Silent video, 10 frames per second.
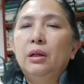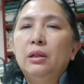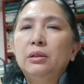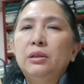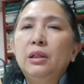
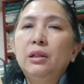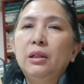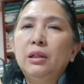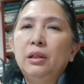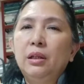she
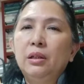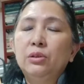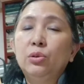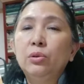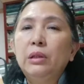learned na
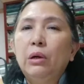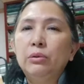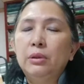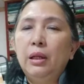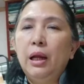sold
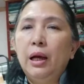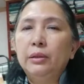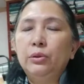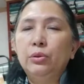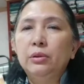out na
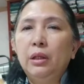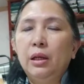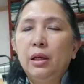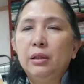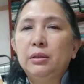lahat yung
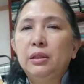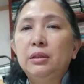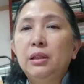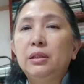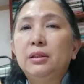tickets sa
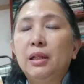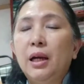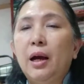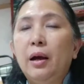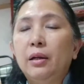seats na,
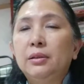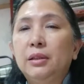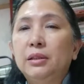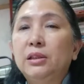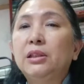
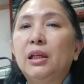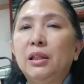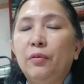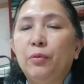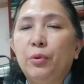that she can
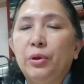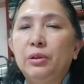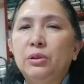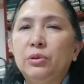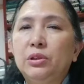
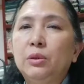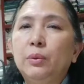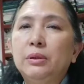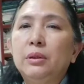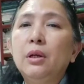afford. So, she
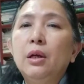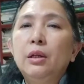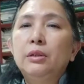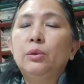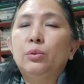was
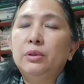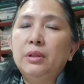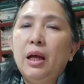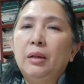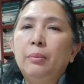so
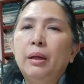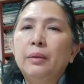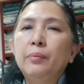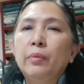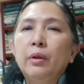sad.
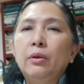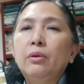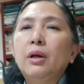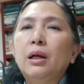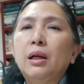But,
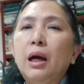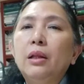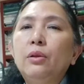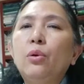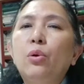nga,
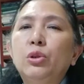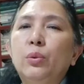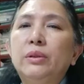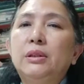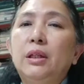God knows
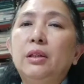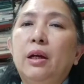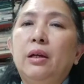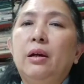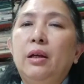what's
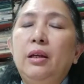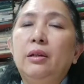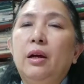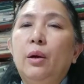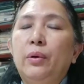
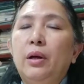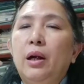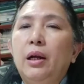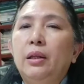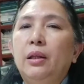in our
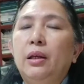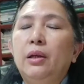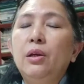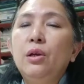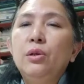heart eh.
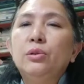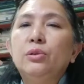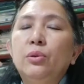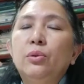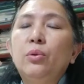
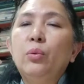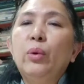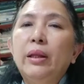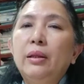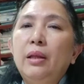So,
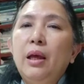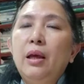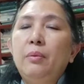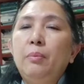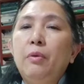one
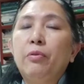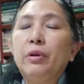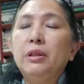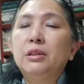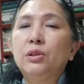day
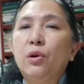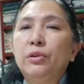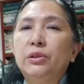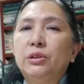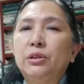before this
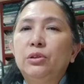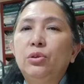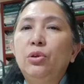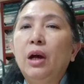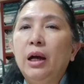concert, so
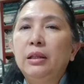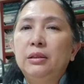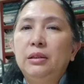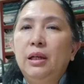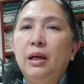yung aunt
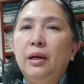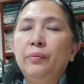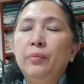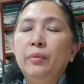niya